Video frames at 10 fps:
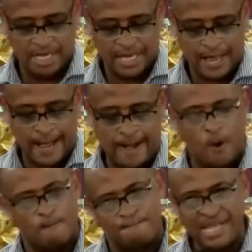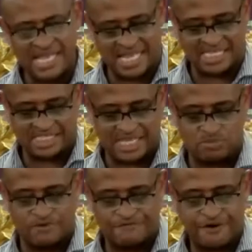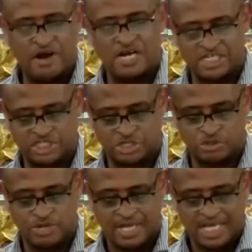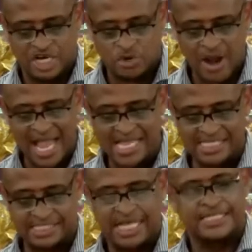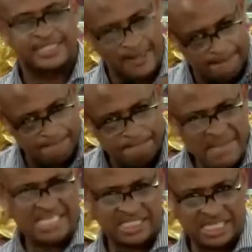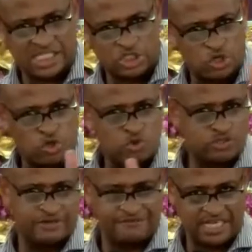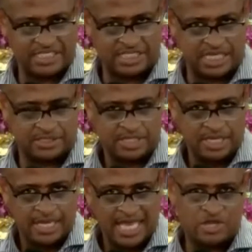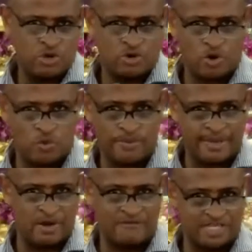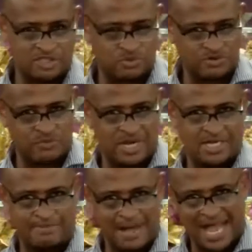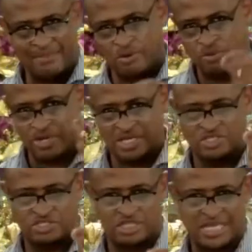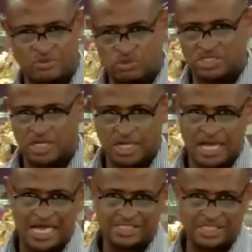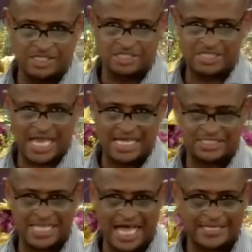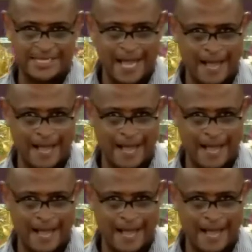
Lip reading: obedience. It refers to Christ's submission to crucifixion. And you all know, many of us, we read the Bible. We understood that when Jesus said that